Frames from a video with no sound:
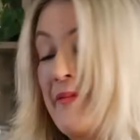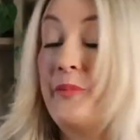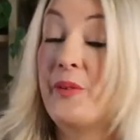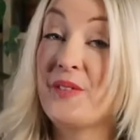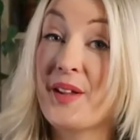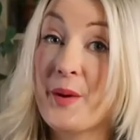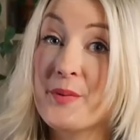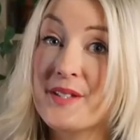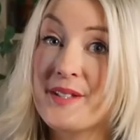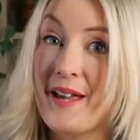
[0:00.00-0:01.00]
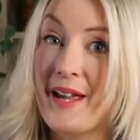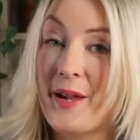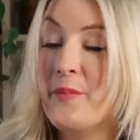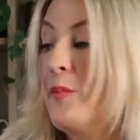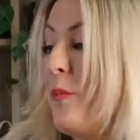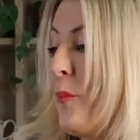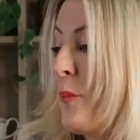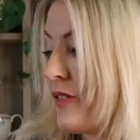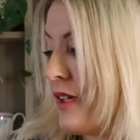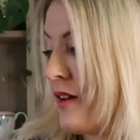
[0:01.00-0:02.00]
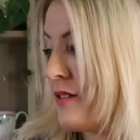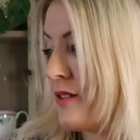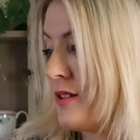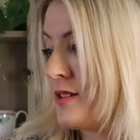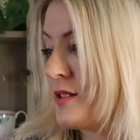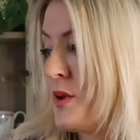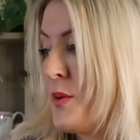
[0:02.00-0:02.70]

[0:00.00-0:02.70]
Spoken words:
One thing I would say, the others